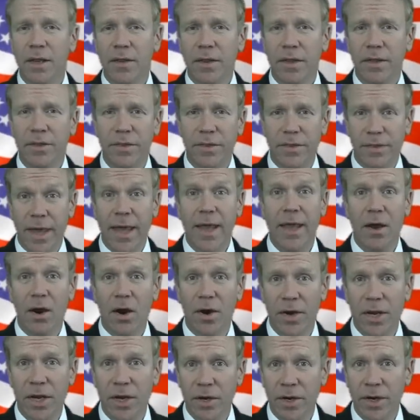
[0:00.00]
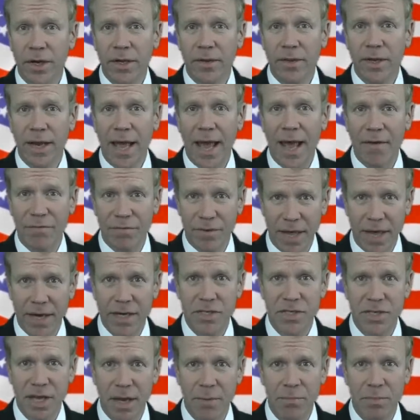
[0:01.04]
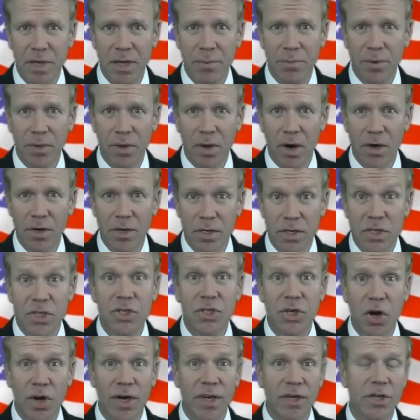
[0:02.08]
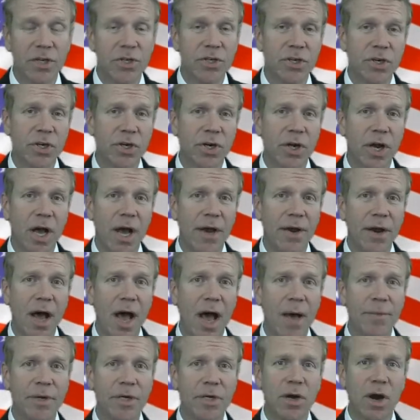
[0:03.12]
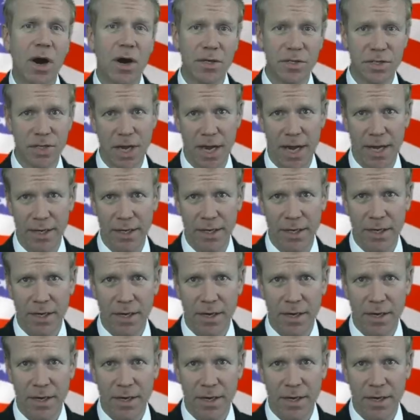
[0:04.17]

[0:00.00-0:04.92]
that they are hearing that Afghanistan people are starting to turn on Hamid Karzai.